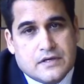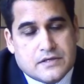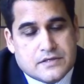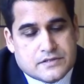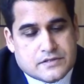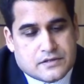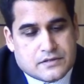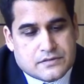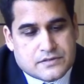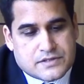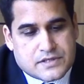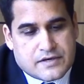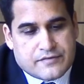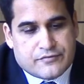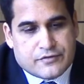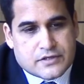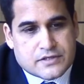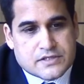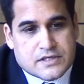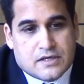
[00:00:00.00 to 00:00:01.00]
So, say,
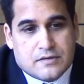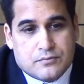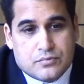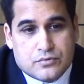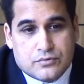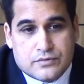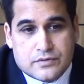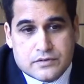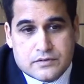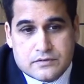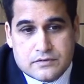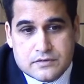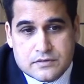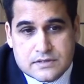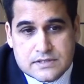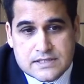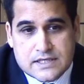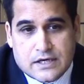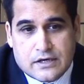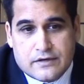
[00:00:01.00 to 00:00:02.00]
for example, the
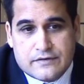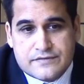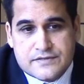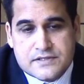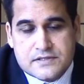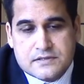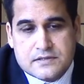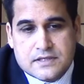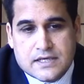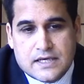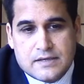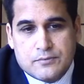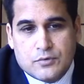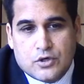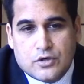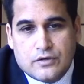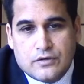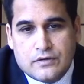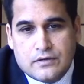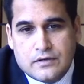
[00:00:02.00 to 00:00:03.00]
tariffs came
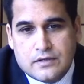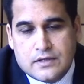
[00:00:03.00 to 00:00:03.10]
on